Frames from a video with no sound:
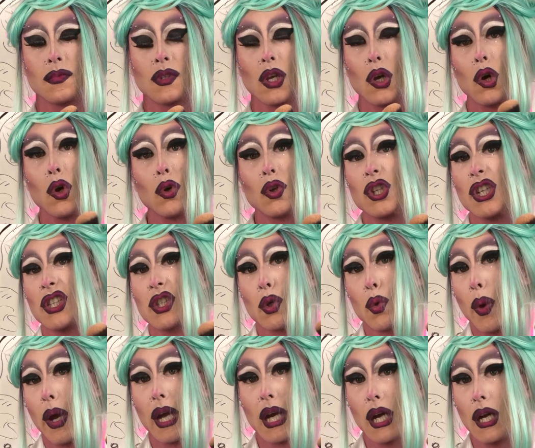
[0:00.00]
or just
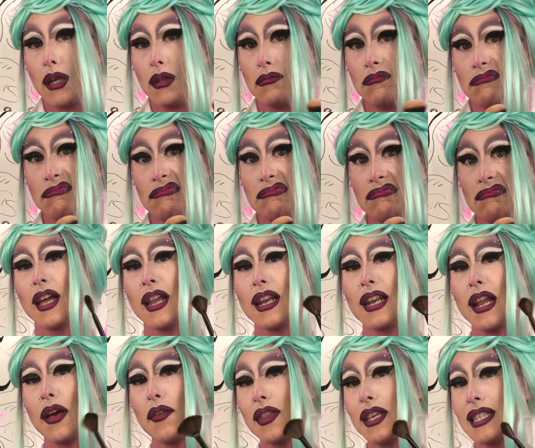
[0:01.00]
quicker. Now
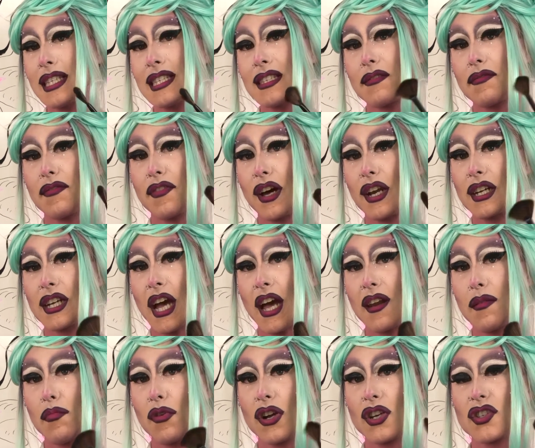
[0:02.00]
this is a fun kind of
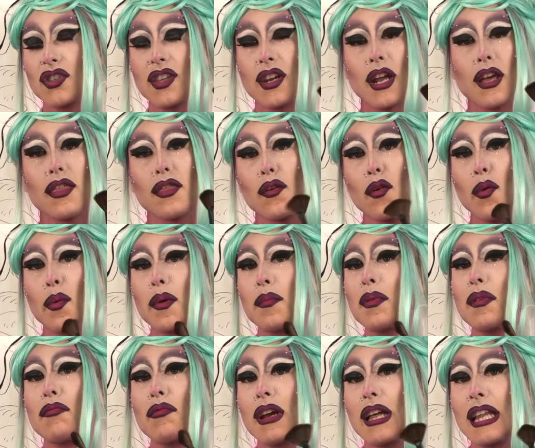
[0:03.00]
brush that I thought would be
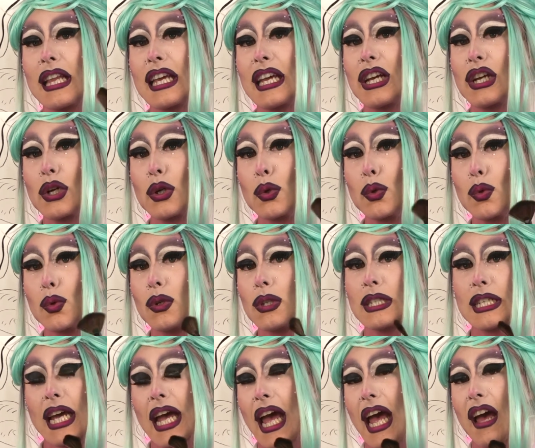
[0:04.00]
really cool to
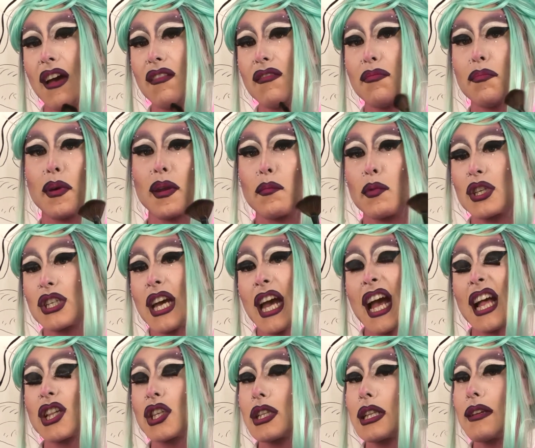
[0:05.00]
have, but which I
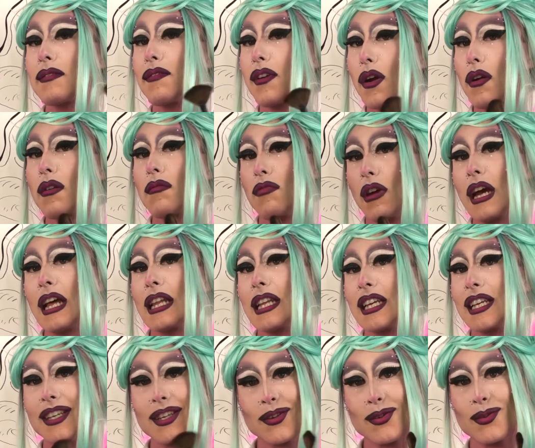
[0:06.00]
actually very rarely
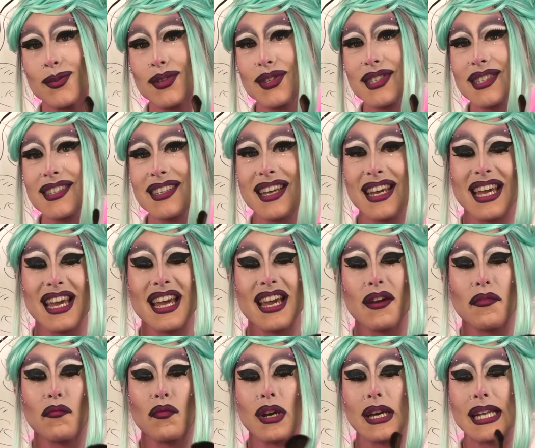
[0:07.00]
use.
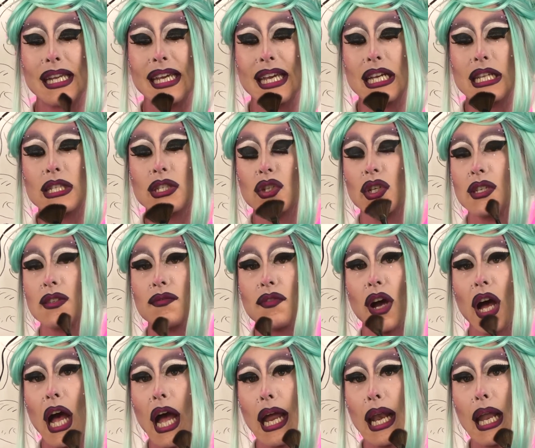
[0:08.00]
Really, it's just for
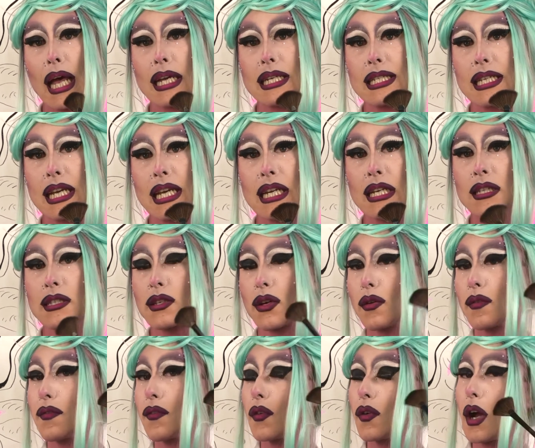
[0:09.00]
highlighting, so
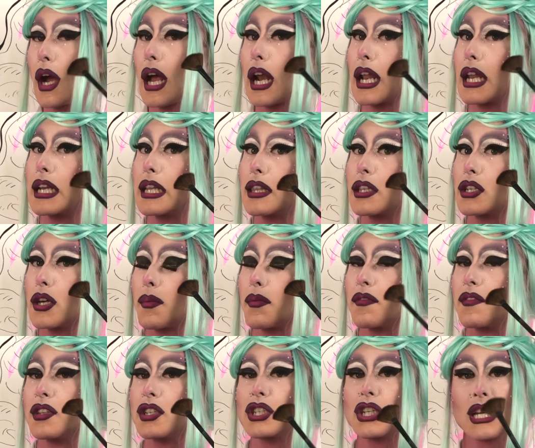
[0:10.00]
for highlighting the top of the
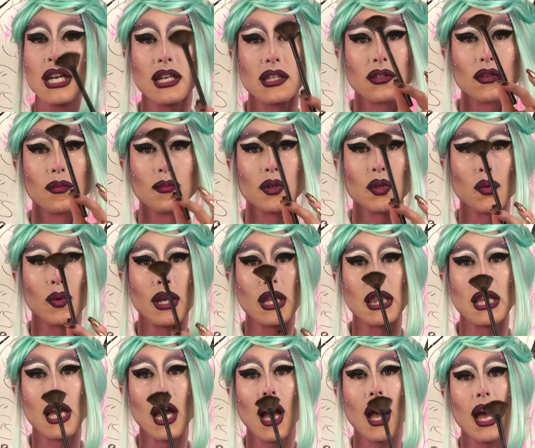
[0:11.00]
cheeks or between the
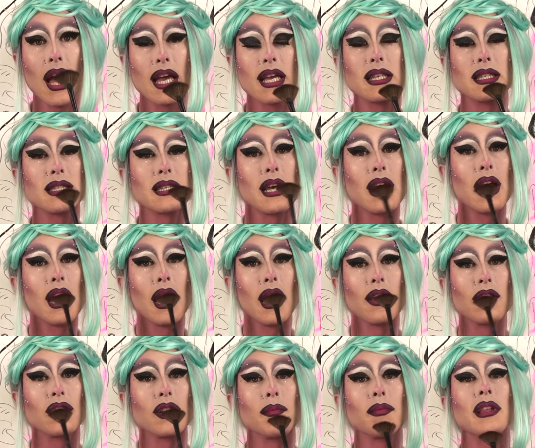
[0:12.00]
eyes, the
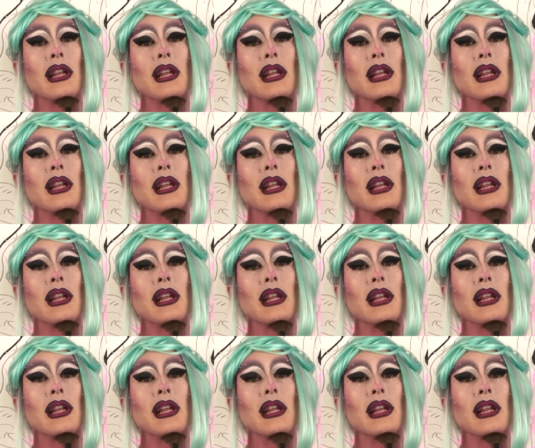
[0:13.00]
top of the